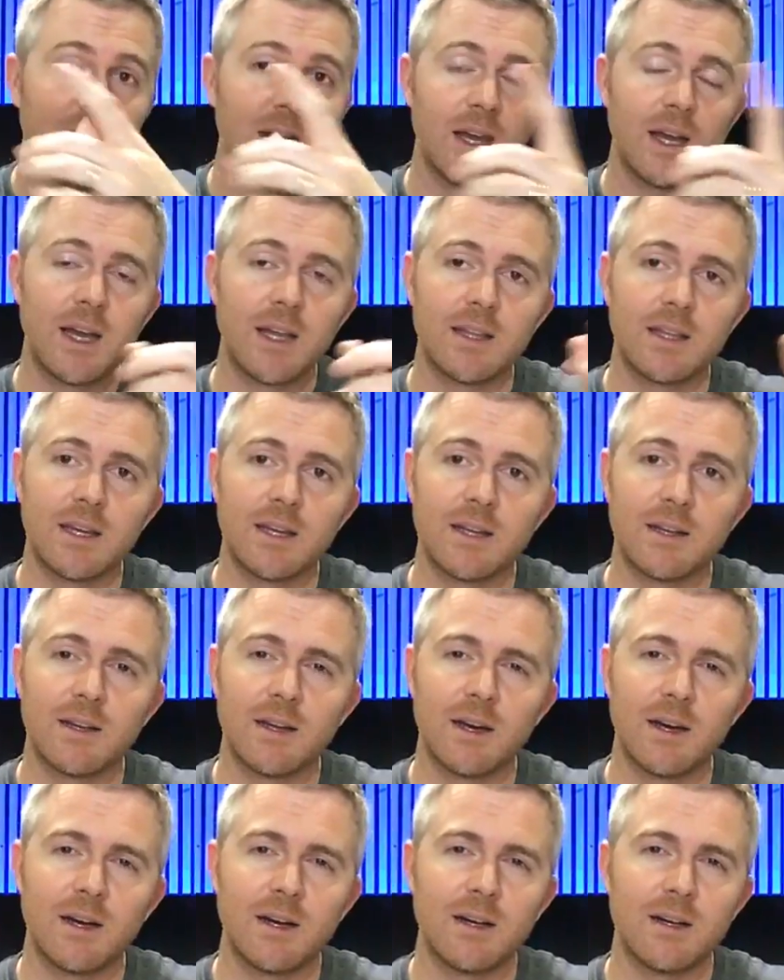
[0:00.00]
And then
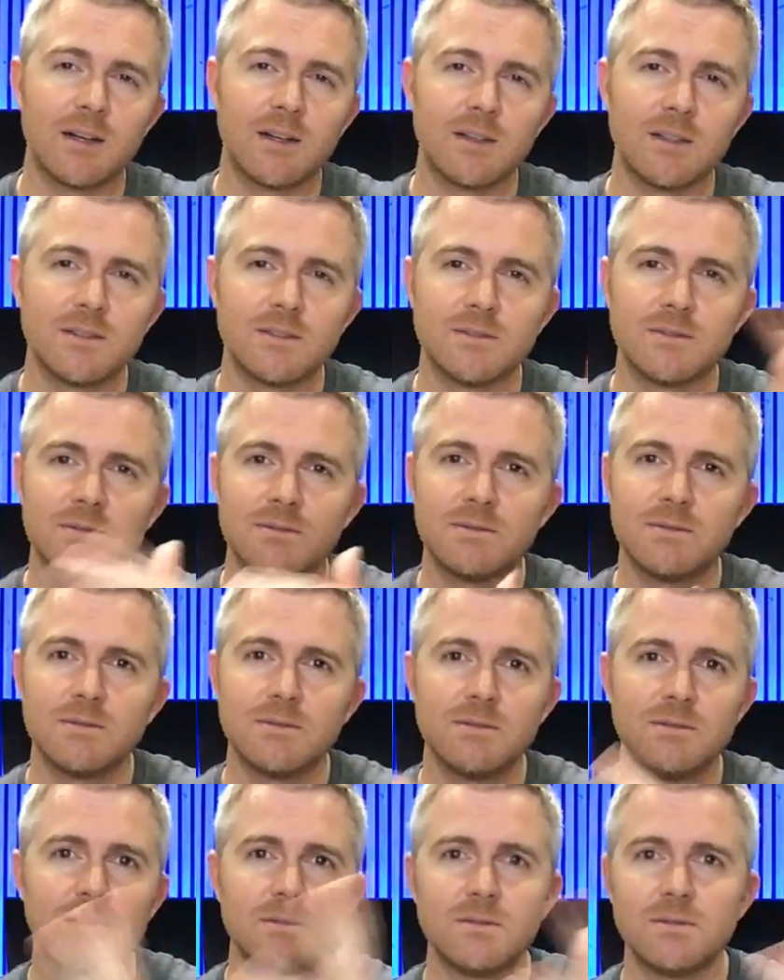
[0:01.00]
uh,
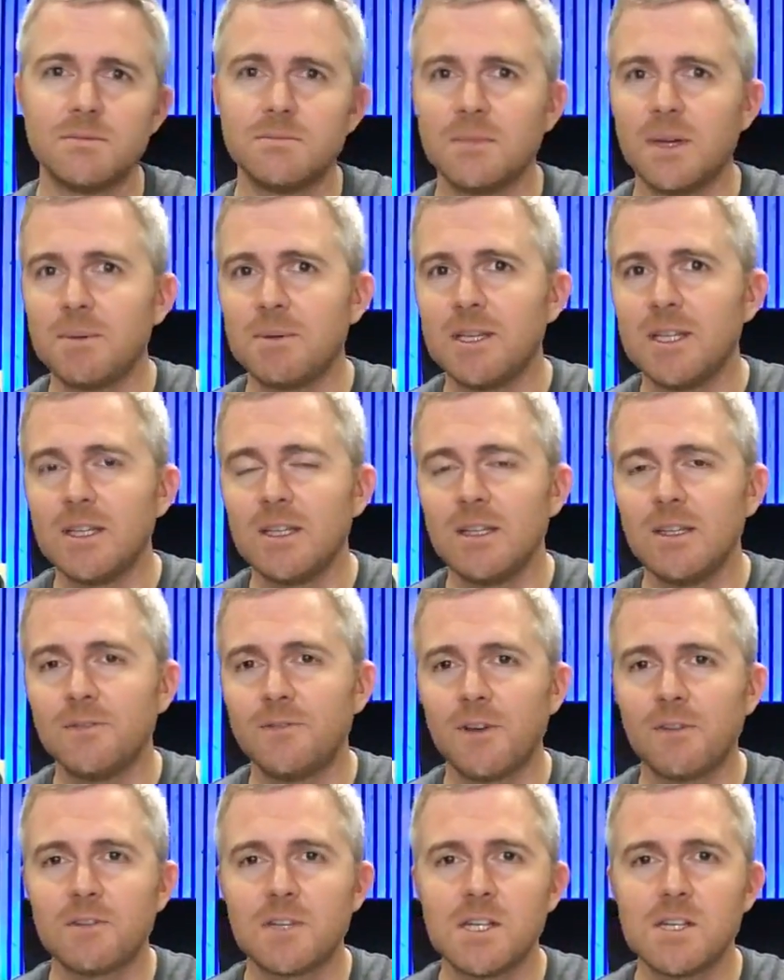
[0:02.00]
maybe
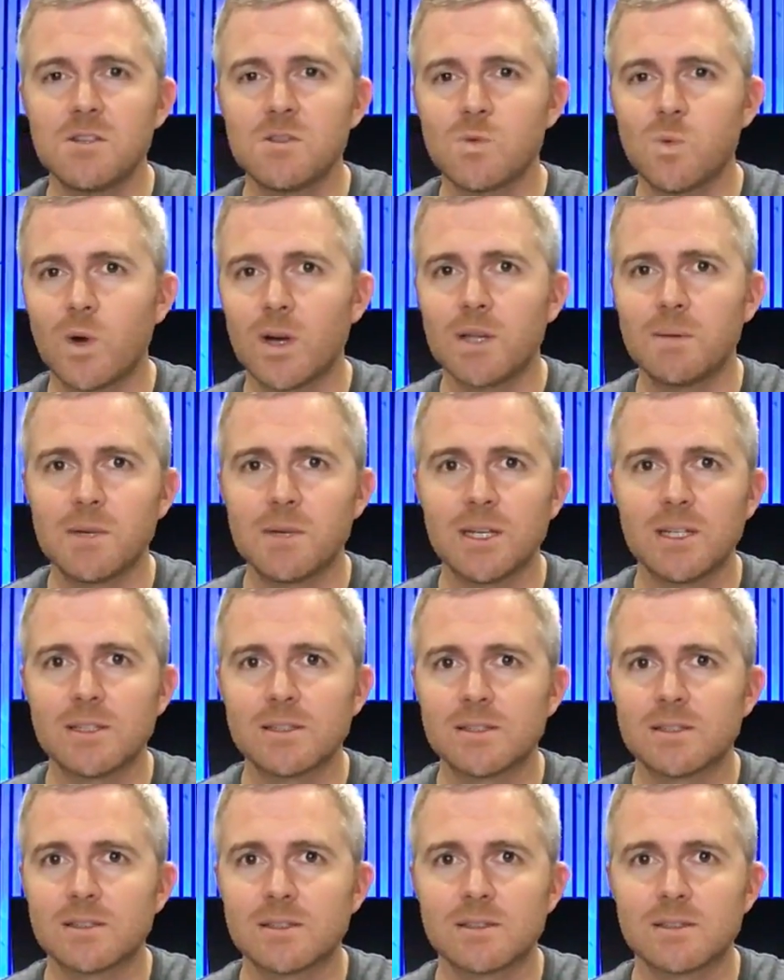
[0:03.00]
fifteen, twenty
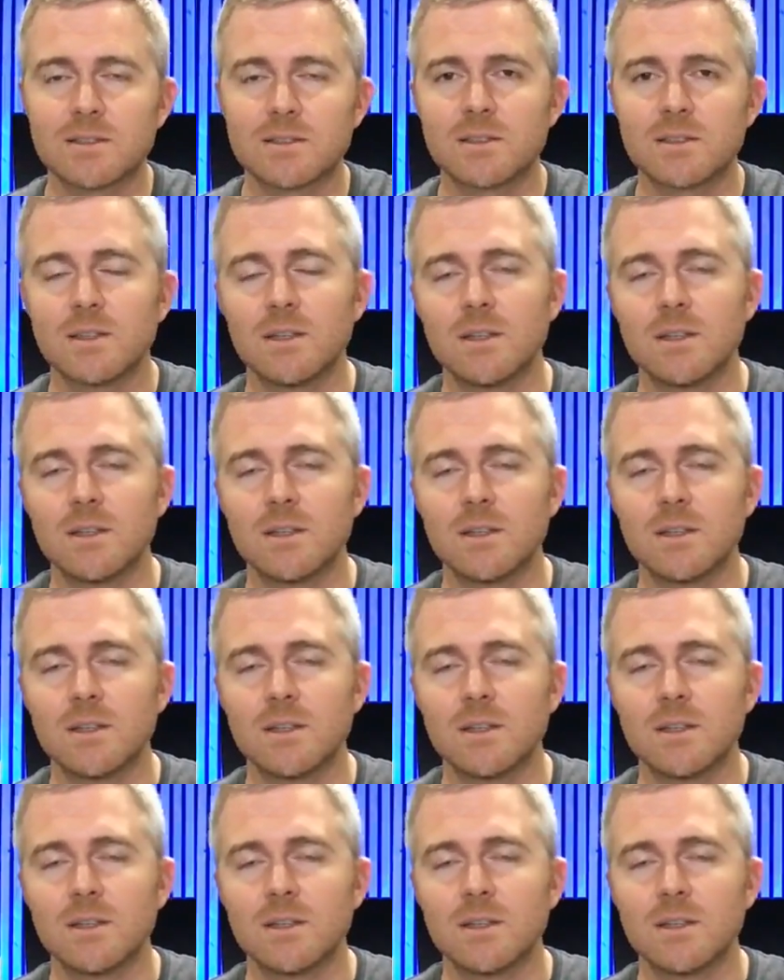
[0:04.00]
minutes